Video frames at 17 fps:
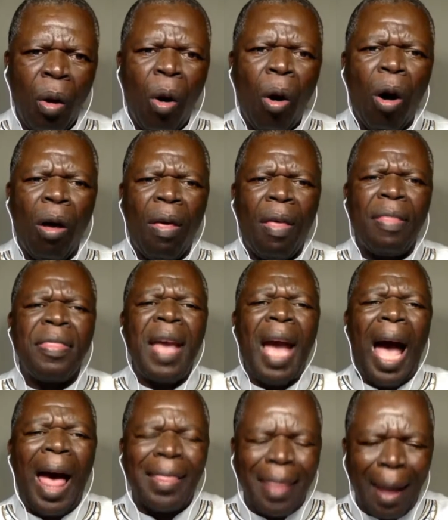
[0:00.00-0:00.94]
or
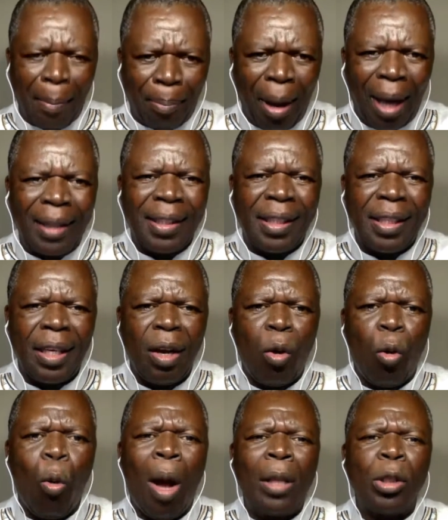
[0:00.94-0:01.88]
the other part
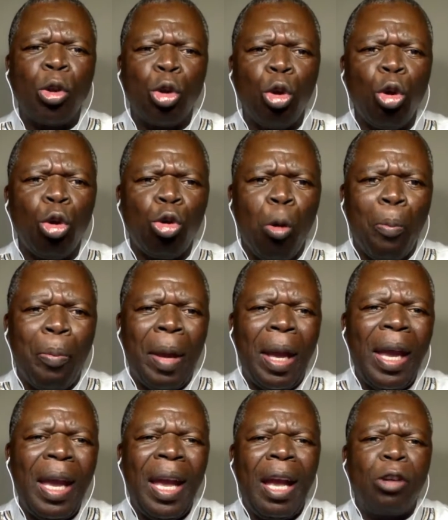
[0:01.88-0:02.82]
wants you to
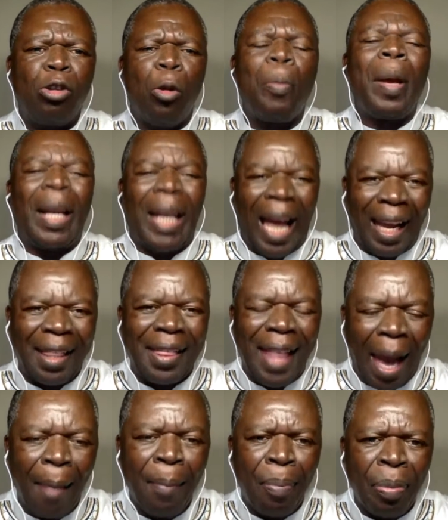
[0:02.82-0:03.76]
be like
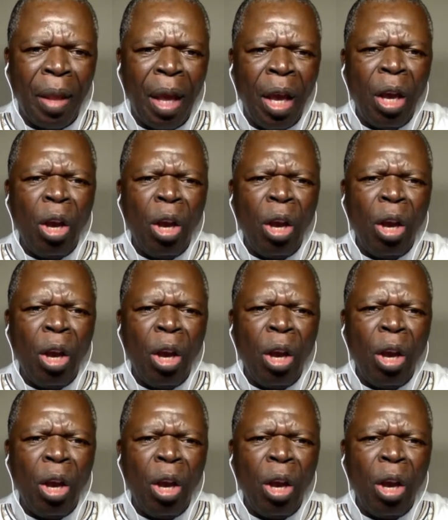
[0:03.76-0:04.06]
them.